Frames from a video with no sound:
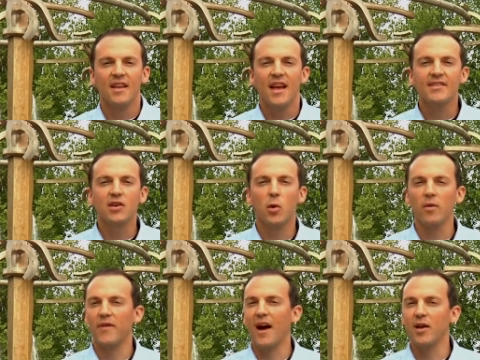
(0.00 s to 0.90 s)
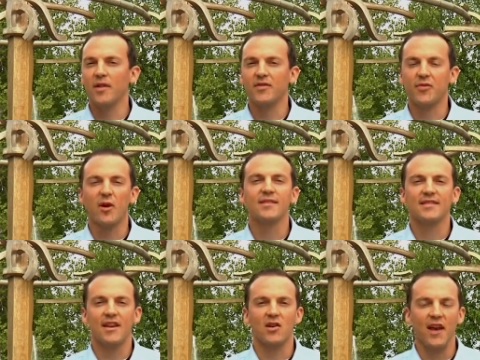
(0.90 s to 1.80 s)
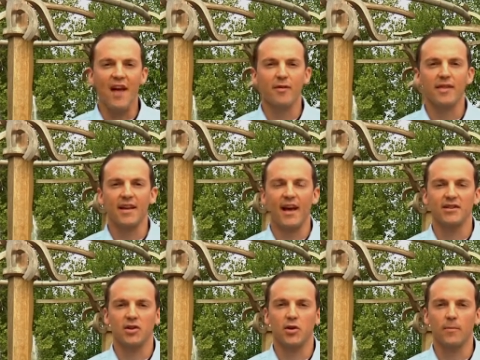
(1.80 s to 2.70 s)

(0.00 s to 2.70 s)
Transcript: It's a core value that's front and center in everything I do.